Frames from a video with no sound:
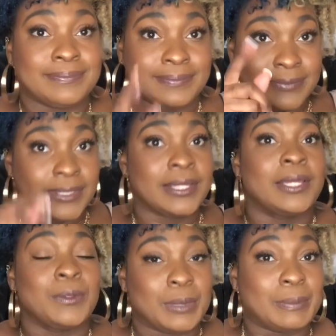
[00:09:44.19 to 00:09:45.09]

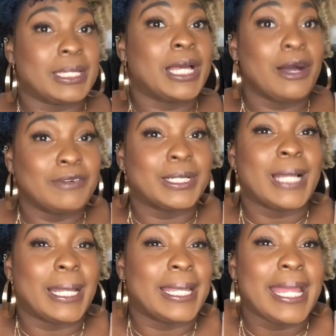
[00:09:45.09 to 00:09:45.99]
I'm gonna be covered and
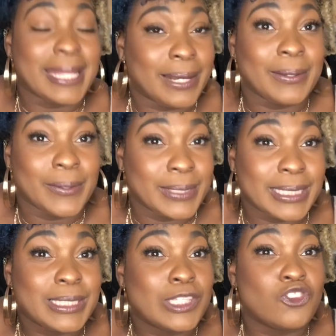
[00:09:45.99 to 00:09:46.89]
not naked out here in
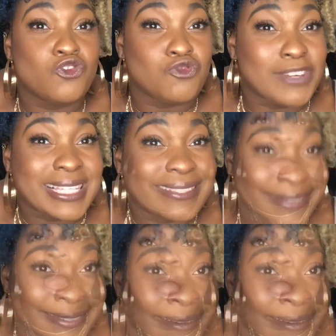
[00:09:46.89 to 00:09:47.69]
these streets.